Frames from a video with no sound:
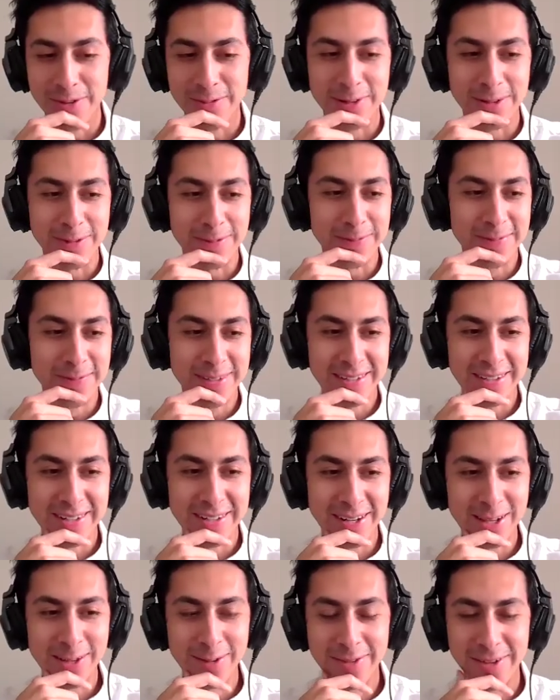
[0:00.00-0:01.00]
of them,
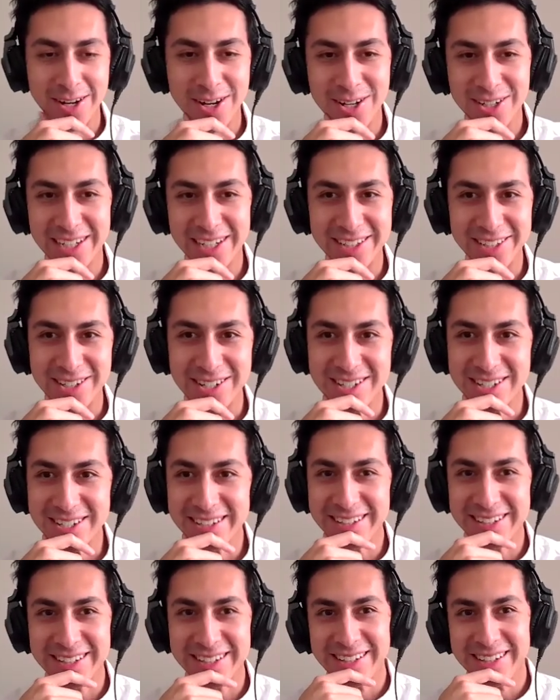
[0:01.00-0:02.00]
all of the honky
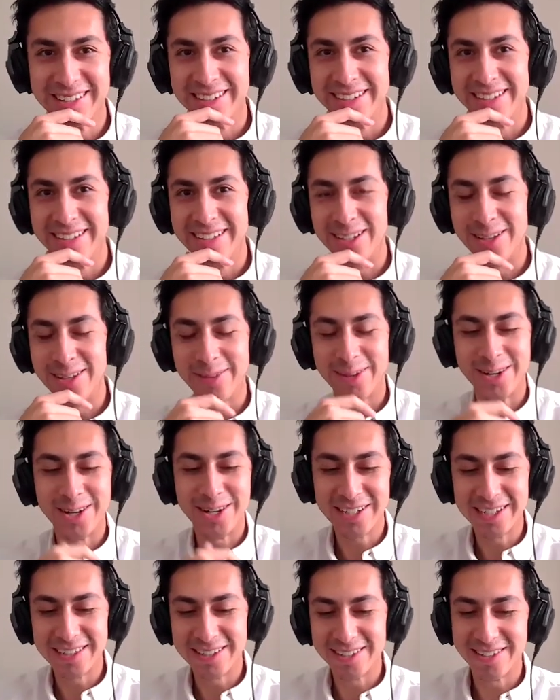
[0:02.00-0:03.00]
tonks, all of the
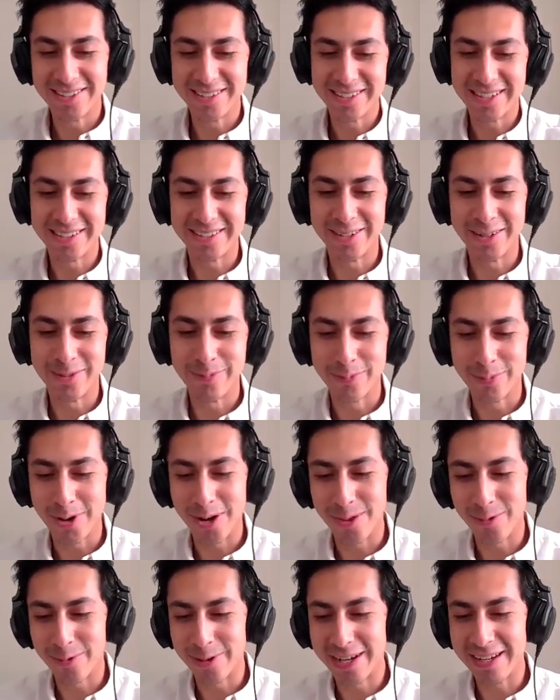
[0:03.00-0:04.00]
honky tonks on
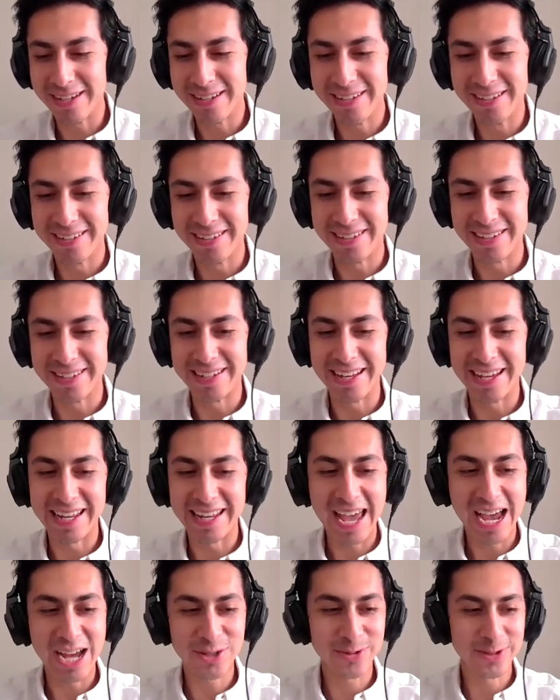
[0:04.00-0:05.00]
Broadway and
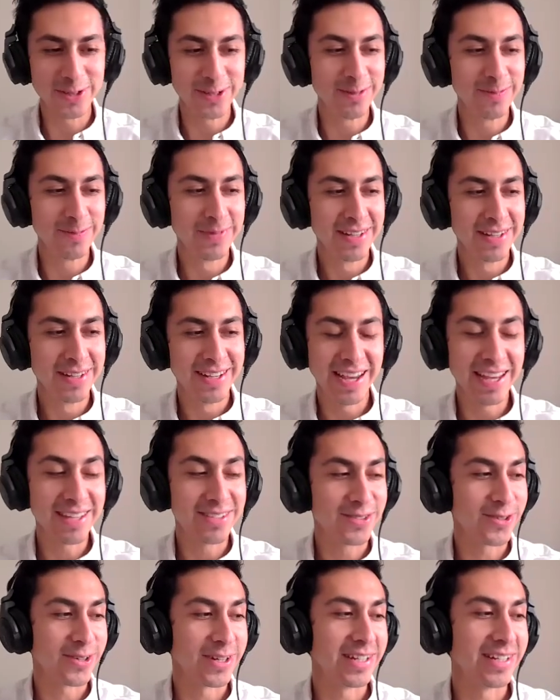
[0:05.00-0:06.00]
Nashville.
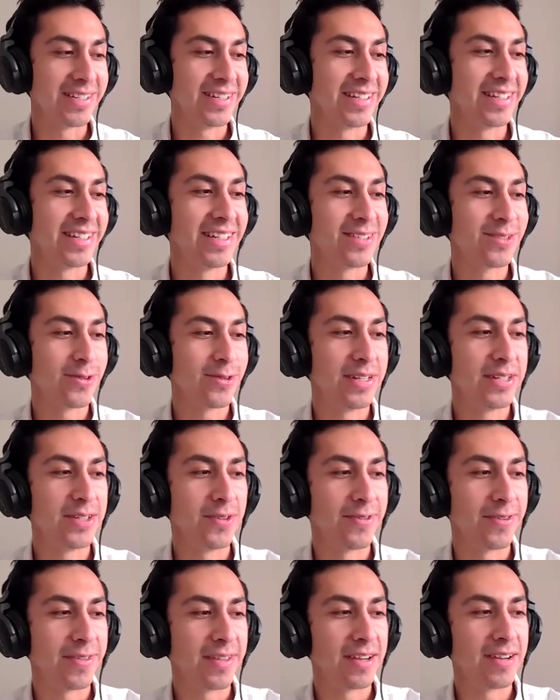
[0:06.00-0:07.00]
It's crazy. It's crazy
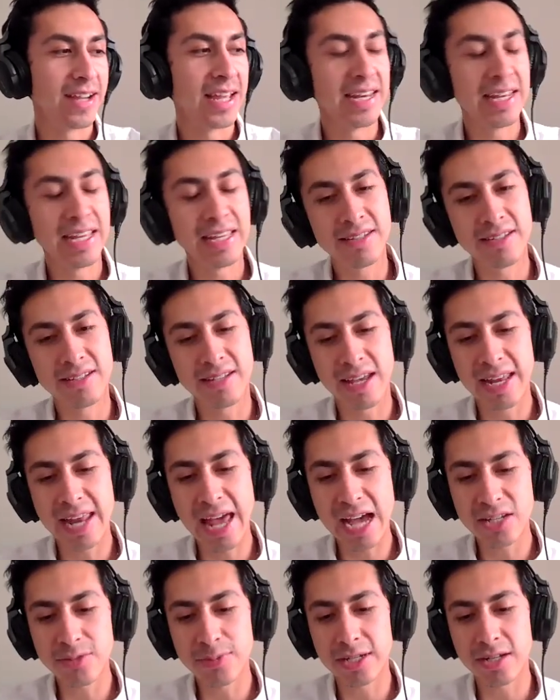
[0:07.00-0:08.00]
over there. And it
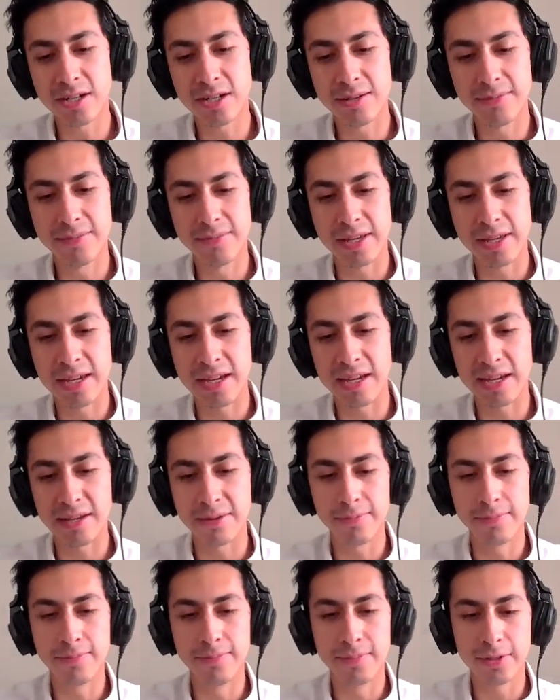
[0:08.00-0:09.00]
has become
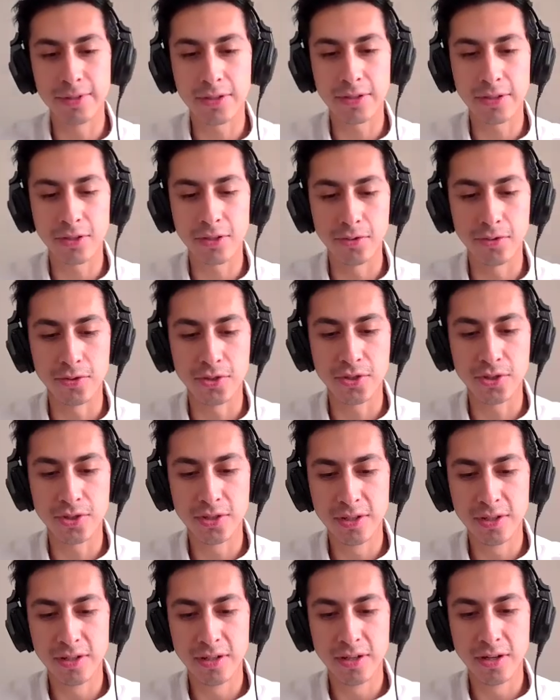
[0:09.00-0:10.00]
a
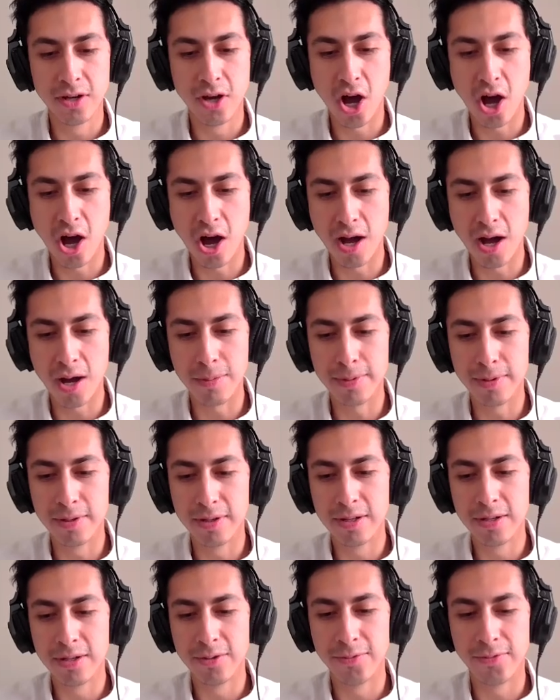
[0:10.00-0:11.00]
huge hub
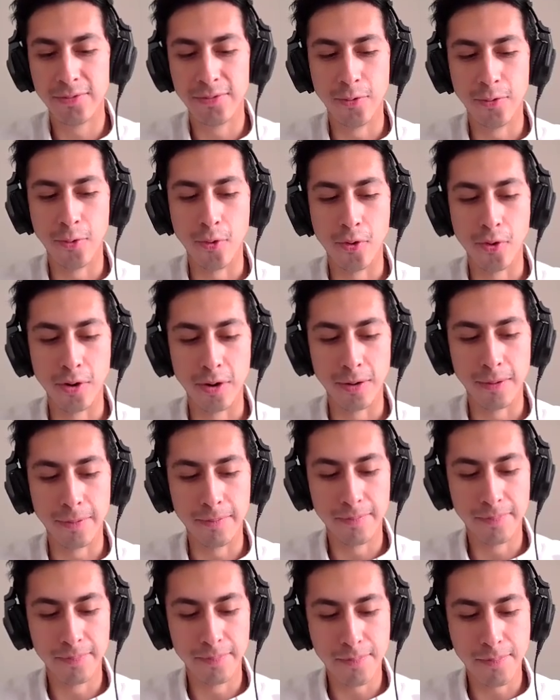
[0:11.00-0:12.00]
for
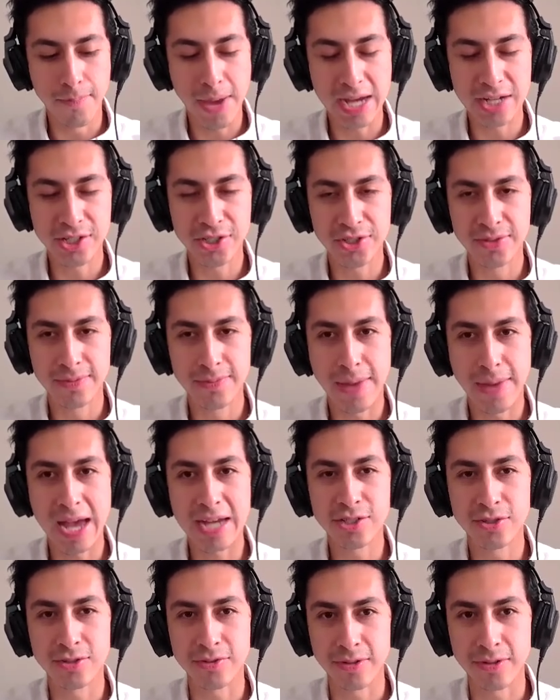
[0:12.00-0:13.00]

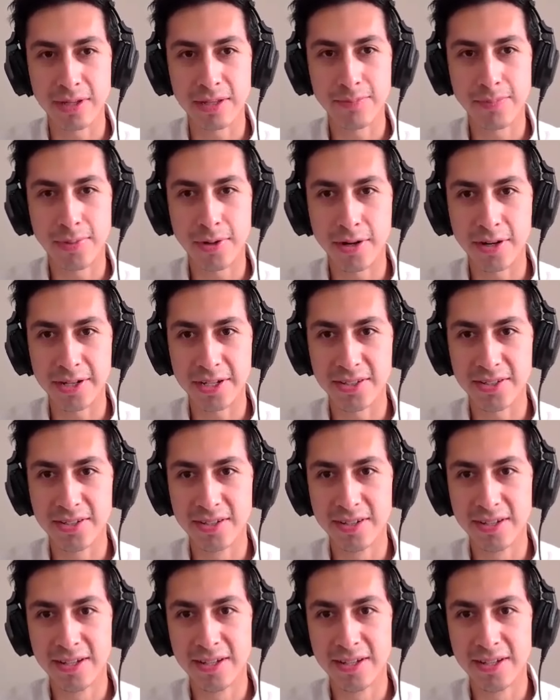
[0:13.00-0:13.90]
bachelorette parties.